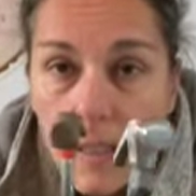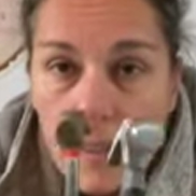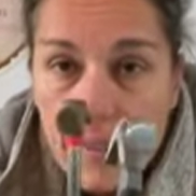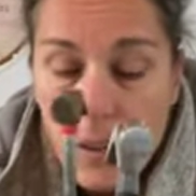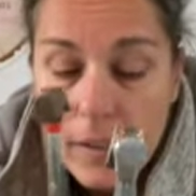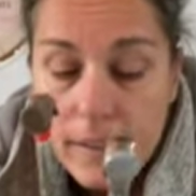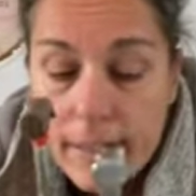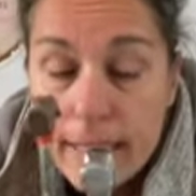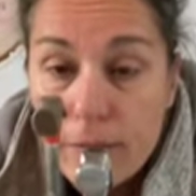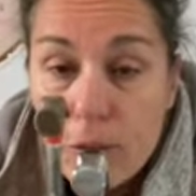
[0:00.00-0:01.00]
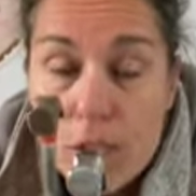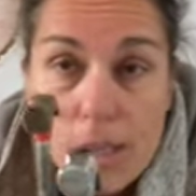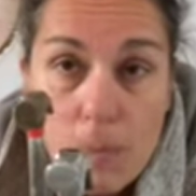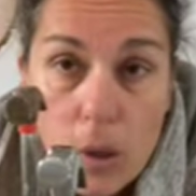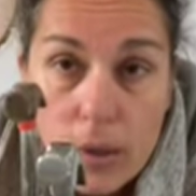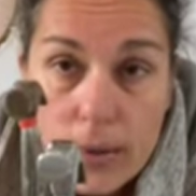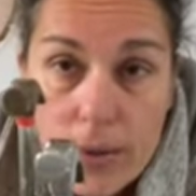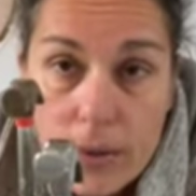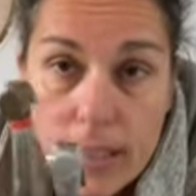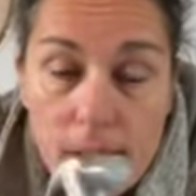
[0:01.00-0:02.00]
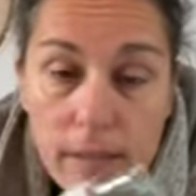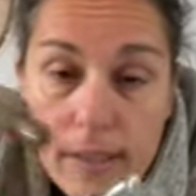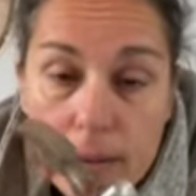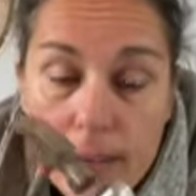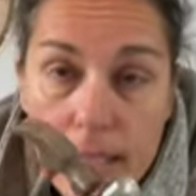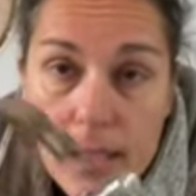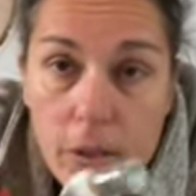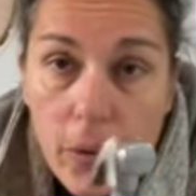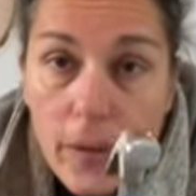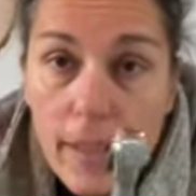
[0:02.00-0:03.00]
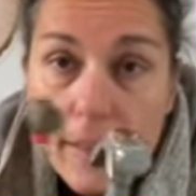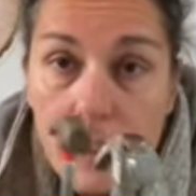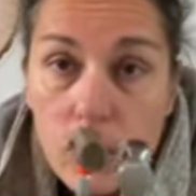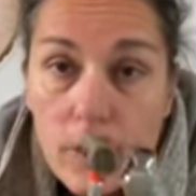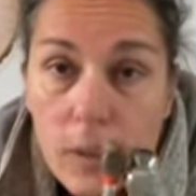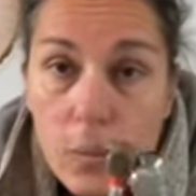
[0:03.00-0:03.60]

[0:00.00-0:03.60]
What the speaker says: They are like even smaller, so that's a little easier. And then the little